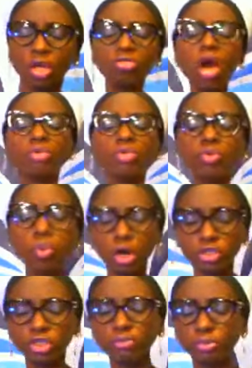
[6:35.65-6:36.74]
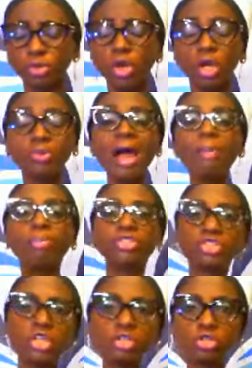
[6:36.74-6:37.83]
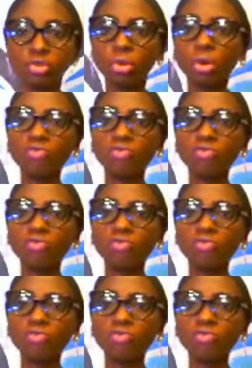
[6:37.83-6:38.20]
Lord, we worship you. We appreciate you